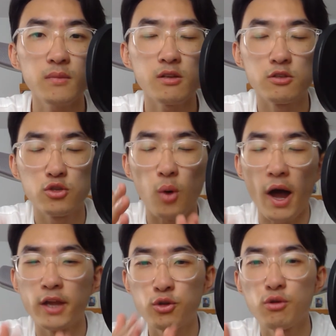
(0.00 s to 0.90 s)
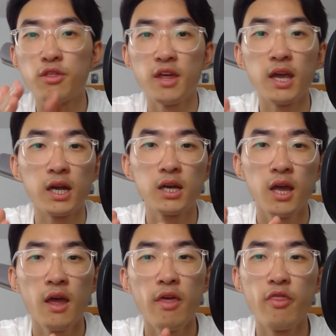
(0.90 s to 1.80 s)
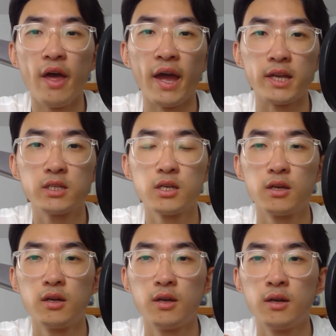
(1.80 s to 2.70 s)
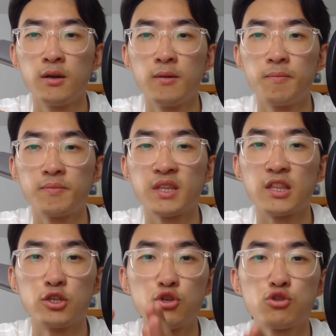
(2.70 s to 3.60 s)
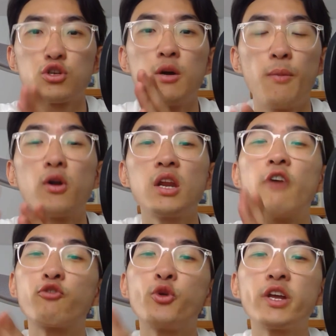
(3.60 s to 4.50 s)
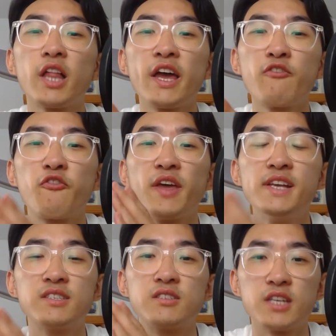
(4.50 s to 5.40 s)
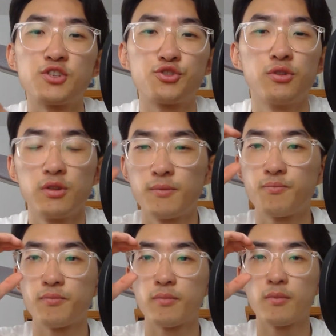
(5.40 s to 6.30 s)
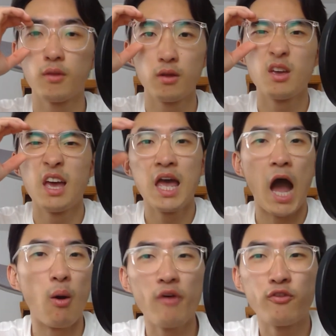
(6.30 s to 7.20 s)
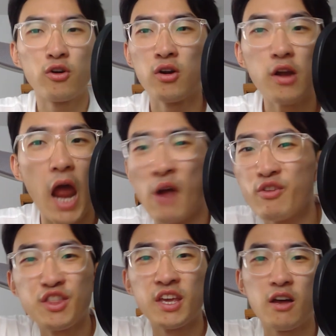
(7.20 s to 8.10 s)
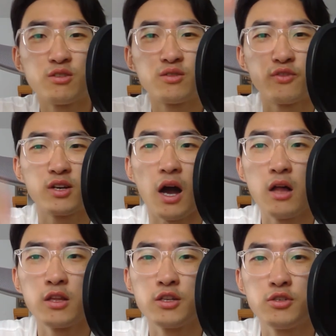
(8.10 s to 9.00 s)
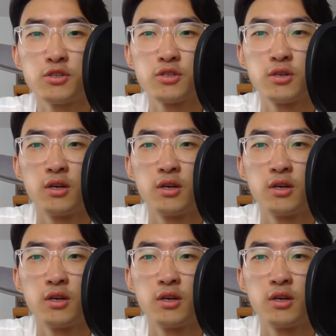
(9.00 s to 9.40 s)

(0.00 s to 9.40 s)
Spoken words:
So I do think that the social component of Greek life is essential. However, everything else for college,